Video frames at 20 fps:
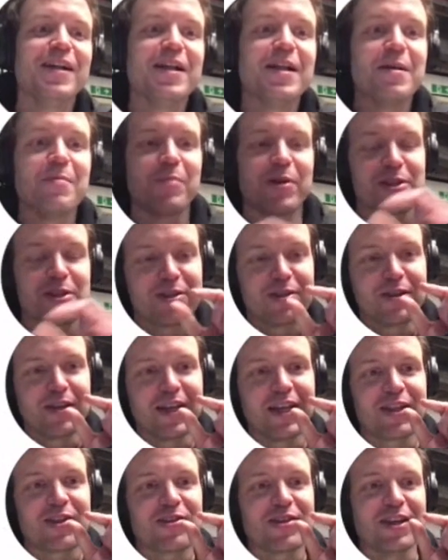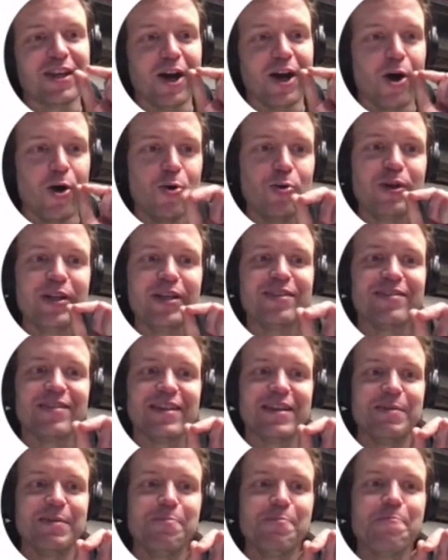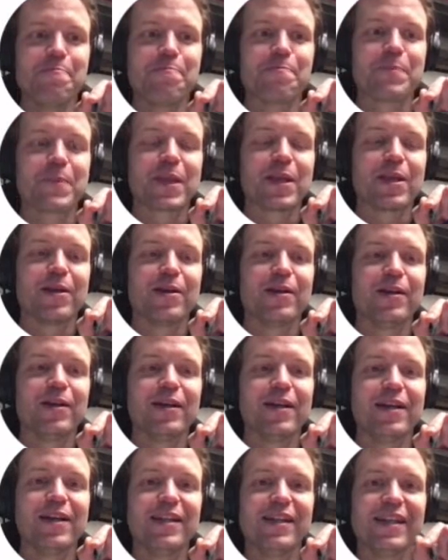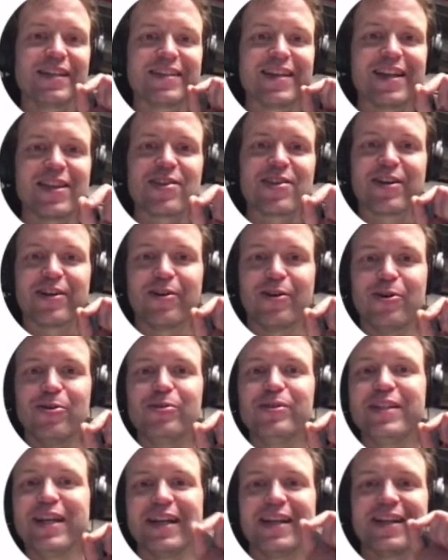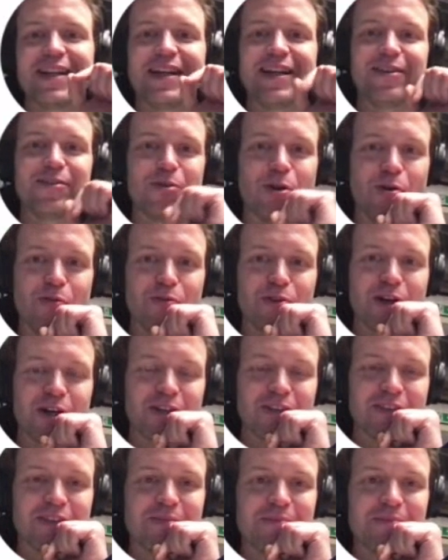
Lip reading: But it's the only team that gets their own dedicated golf cart.